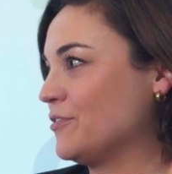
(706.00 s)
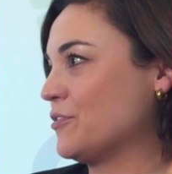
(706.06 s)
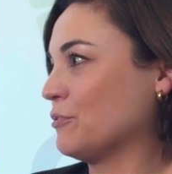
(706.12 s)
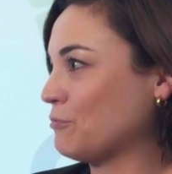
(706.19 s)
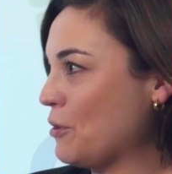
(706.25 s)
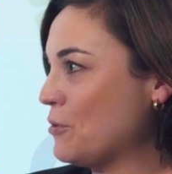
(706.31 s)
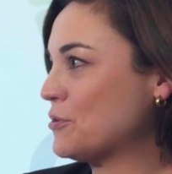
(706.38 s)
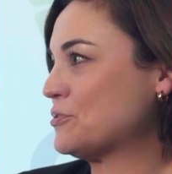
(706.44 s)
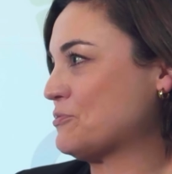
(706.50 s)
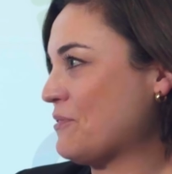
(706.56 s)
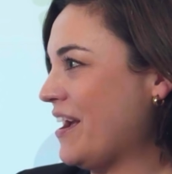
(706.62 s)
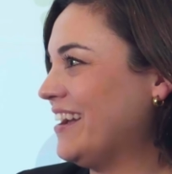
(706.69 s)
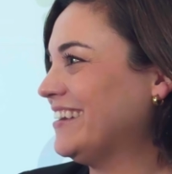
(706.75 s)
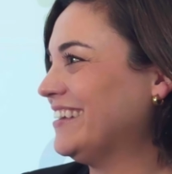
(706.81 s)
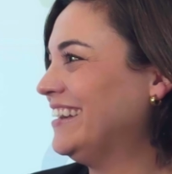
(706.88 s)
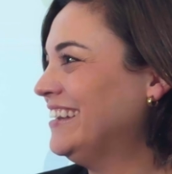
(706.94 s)
the road is
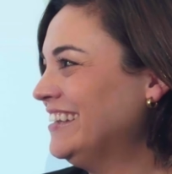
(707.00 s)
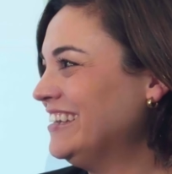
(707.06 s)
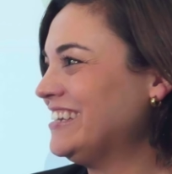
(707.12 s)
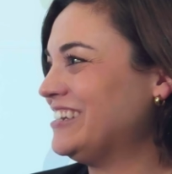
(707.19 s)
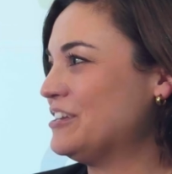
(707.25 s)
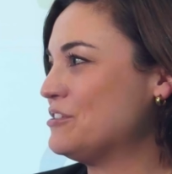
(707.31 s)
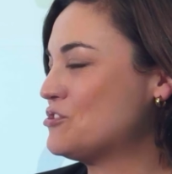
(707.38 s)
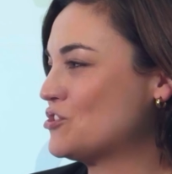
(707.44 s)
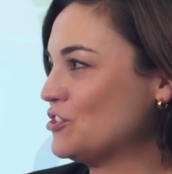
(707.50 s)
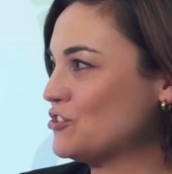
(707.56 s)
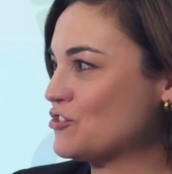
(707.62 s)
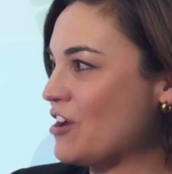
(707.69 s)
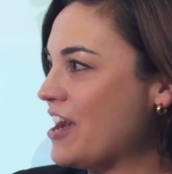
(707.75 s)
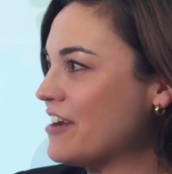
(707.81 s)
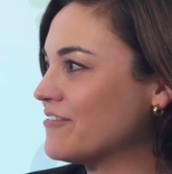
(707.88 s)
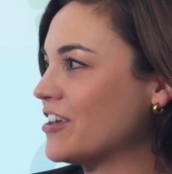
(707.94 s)
red, you shouldn't
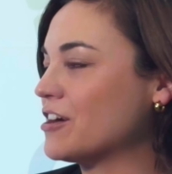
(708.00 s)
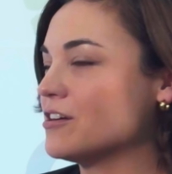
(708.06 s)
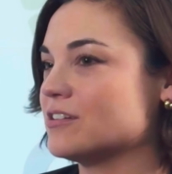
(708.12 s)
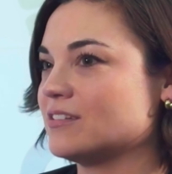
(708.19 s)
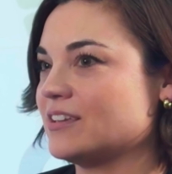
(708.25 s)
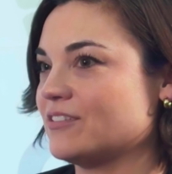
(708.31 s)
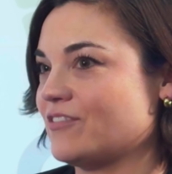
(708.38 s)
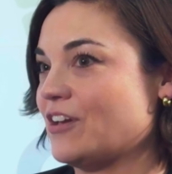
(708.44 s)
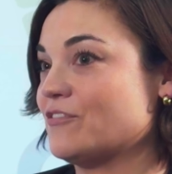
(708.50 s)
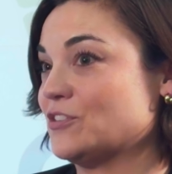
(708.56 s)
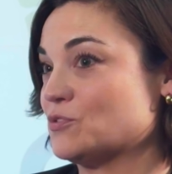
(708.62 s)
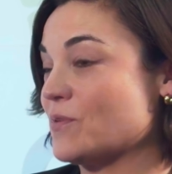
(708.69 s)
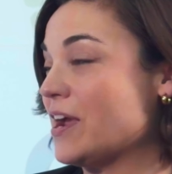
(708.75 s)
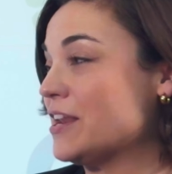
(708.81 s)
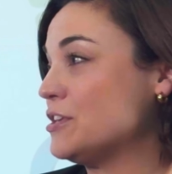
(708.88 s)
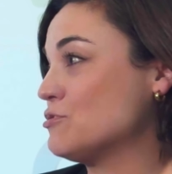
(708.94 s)
drive there. If
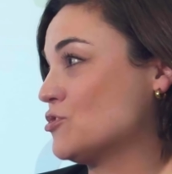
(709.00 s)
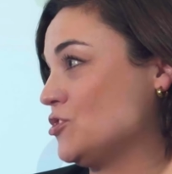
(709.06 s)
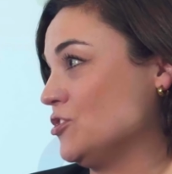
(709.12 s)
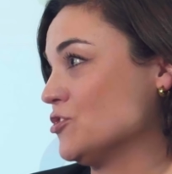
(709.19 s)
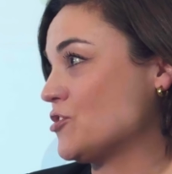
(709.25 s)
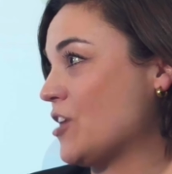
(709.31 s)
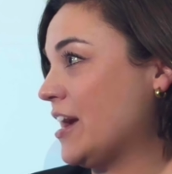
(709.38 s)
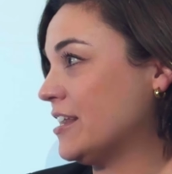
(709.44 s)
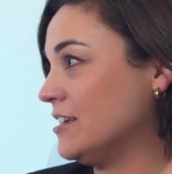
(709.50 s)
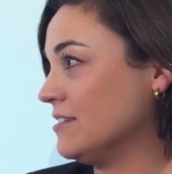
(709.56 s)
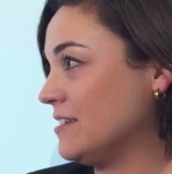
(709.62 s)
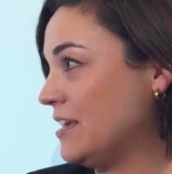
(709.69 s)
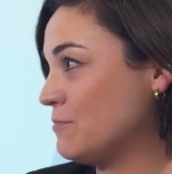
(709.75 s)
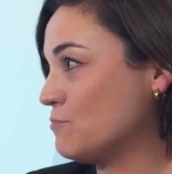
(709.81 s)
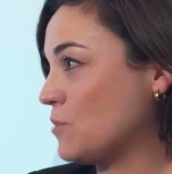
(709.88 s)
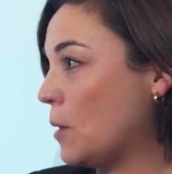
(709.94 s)
it's red, you shouldn't try
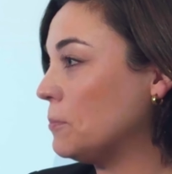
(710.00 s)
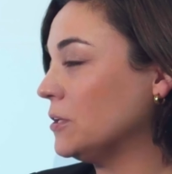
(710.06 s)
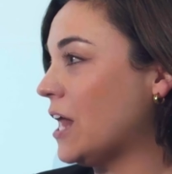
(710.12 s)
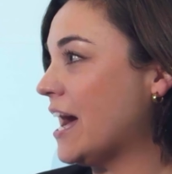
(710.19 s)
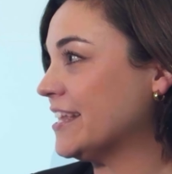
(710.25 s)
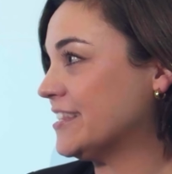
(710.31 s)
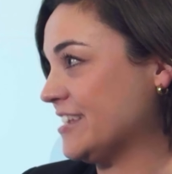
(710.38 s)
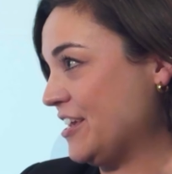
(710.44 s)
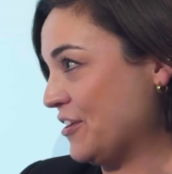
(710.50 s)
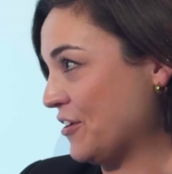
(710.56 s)
to apply to